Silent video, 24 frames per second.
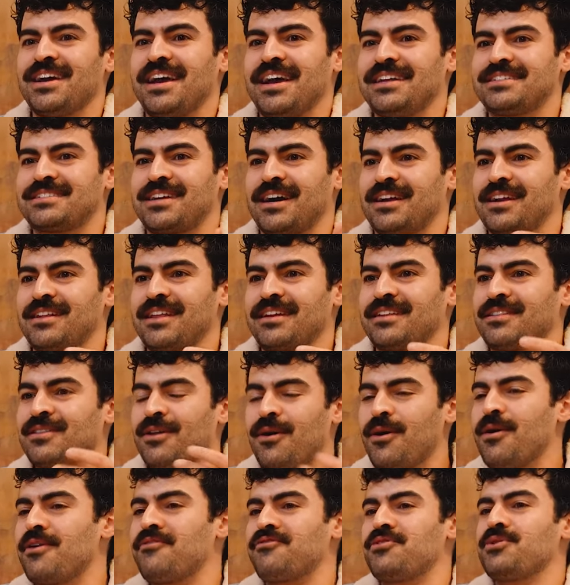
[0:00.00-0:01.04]
it's kind of like
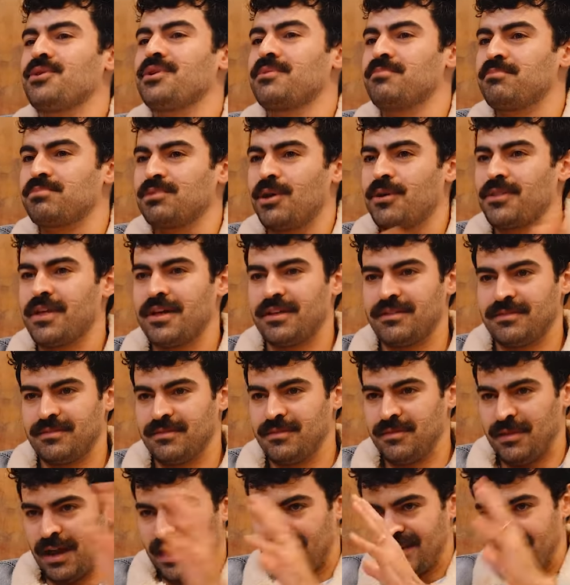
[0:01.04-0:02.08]
no if you can blow that
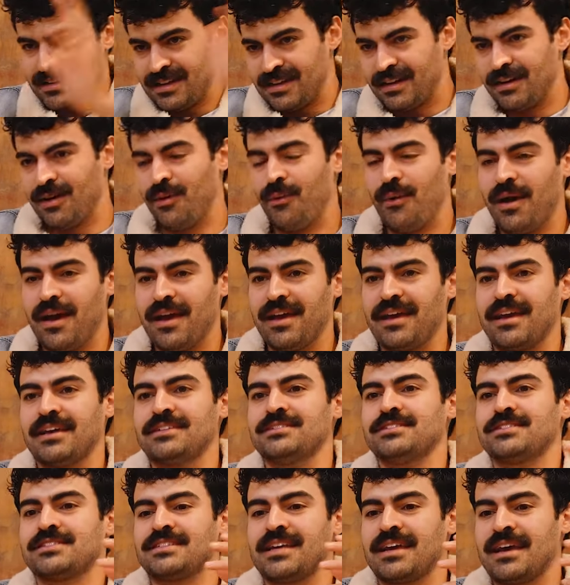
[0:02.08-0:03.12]
idea away
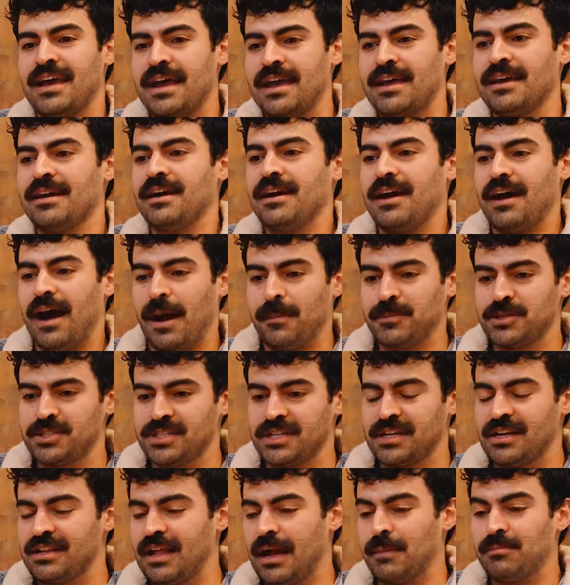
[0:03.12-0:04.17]
and say hey I'm just
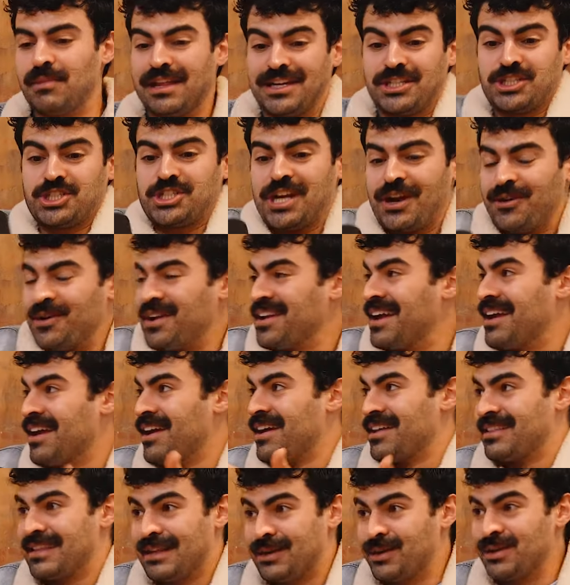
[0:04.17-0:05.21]
gonna I'm like sharing
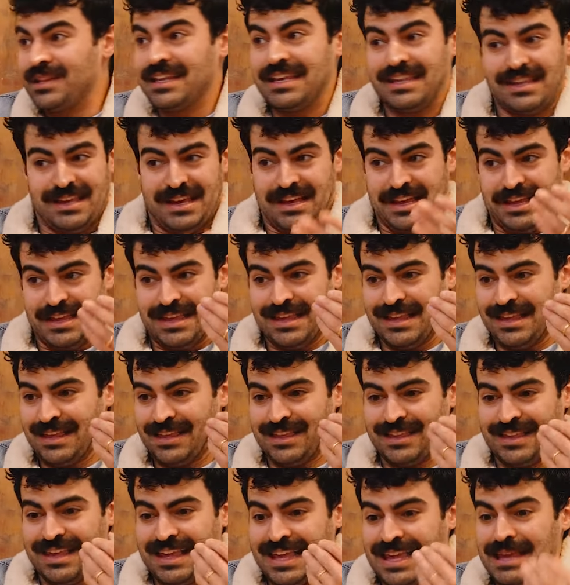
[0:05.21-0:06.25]
literally
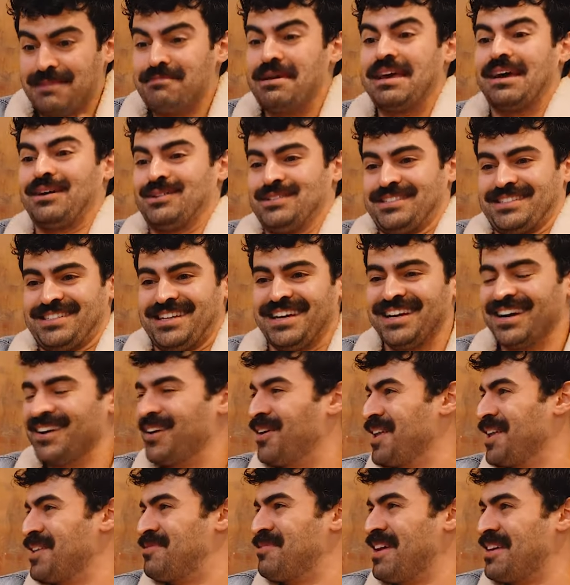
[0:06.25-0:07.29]
e- emails
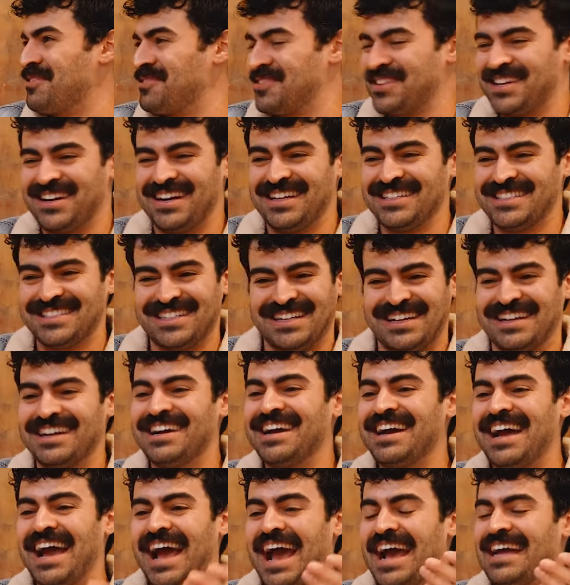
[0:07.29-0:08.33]
with my fiance
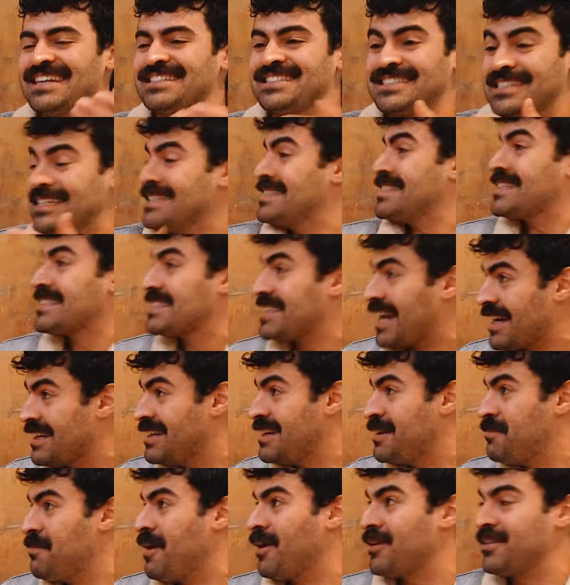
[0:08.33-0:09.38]
and she's
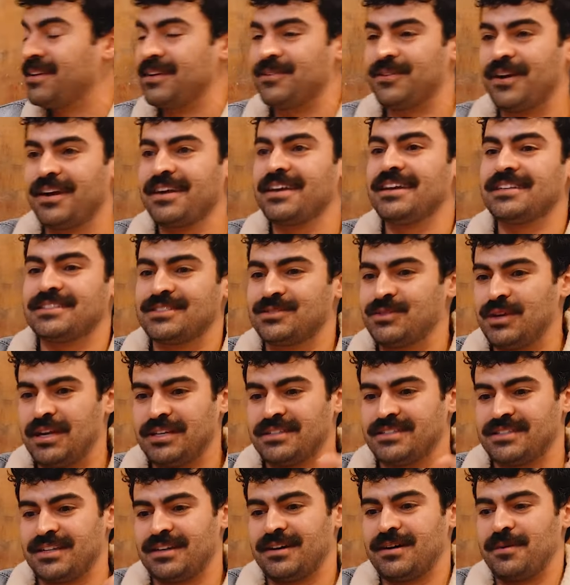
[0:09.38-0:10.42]
excited about it right it's
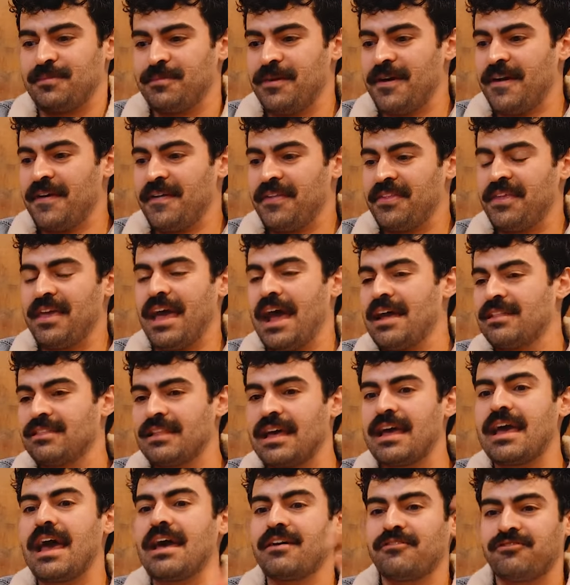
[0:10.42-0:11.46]
it's um Eh,
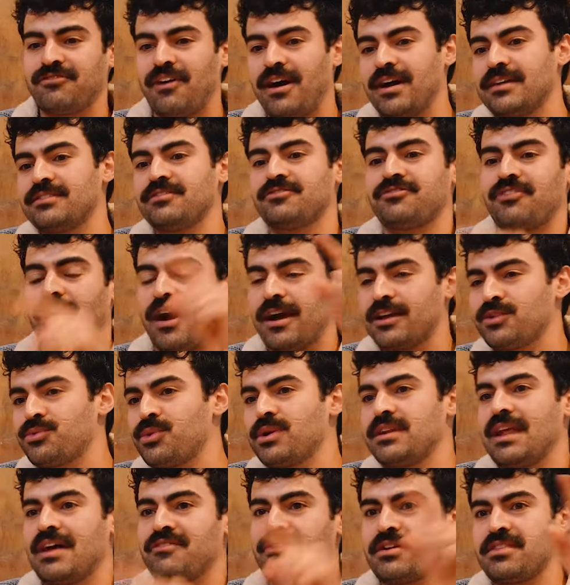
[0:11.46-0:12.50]
let find find
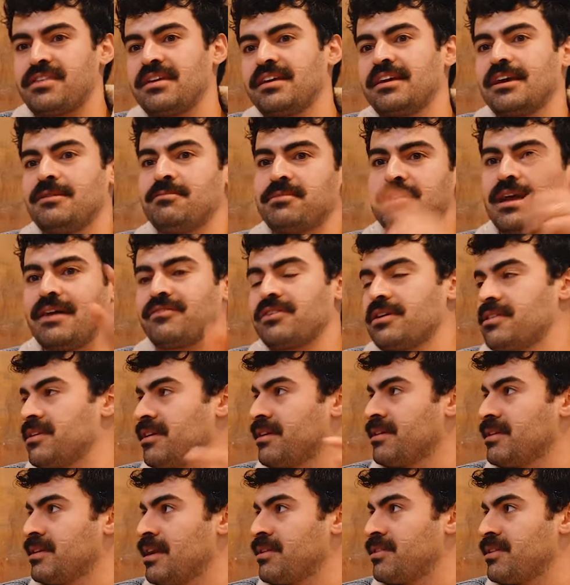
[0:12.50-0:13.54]
when everything can be
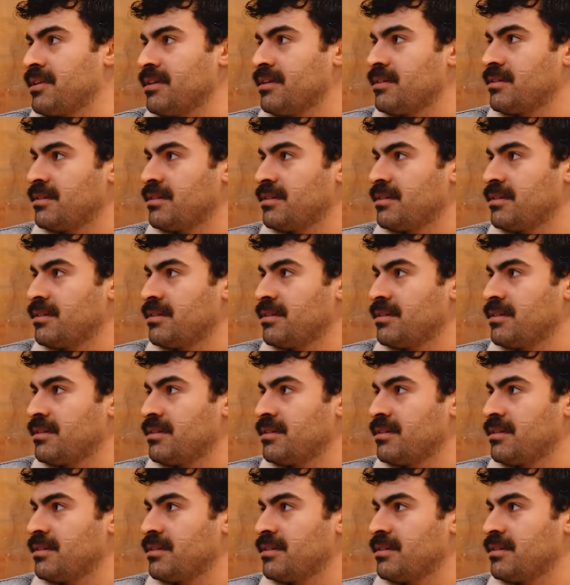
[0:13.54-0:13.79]
everything and i think